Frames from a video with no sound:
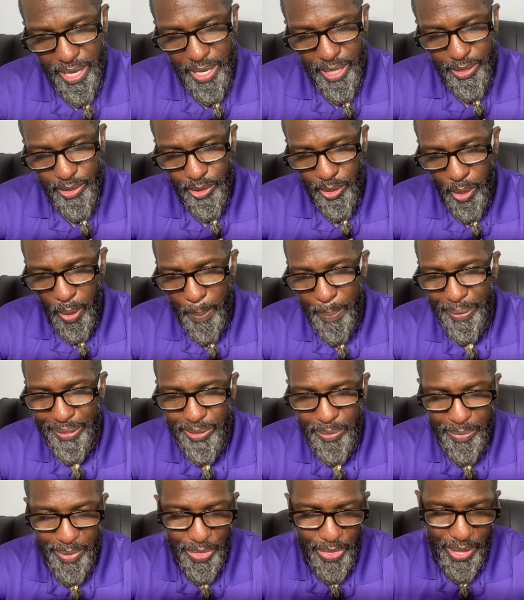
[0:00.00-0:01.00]
Shalom,
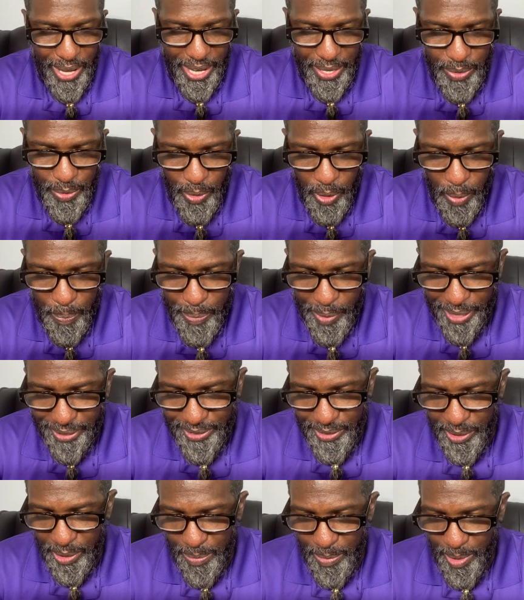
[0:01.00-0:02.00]
Bishop Nathaniel. All
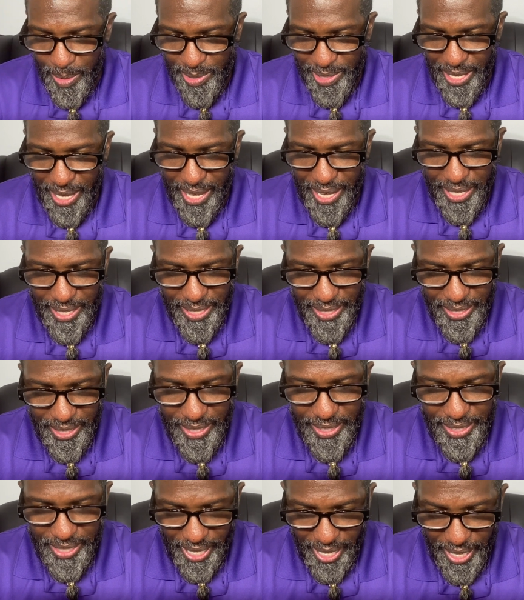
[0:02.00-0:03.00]
praise to the Most High
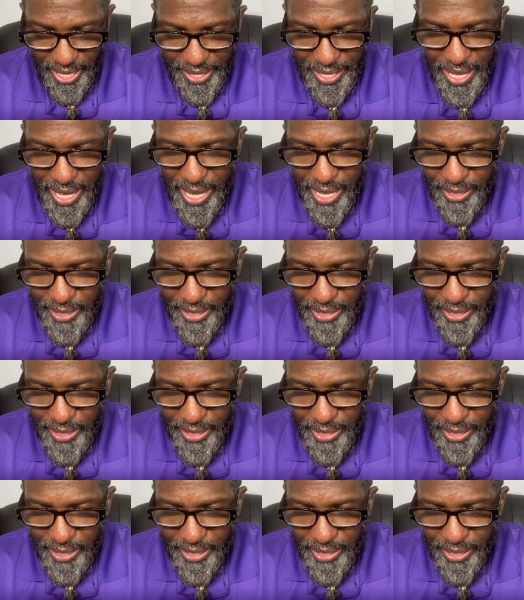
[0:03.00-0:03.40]
God.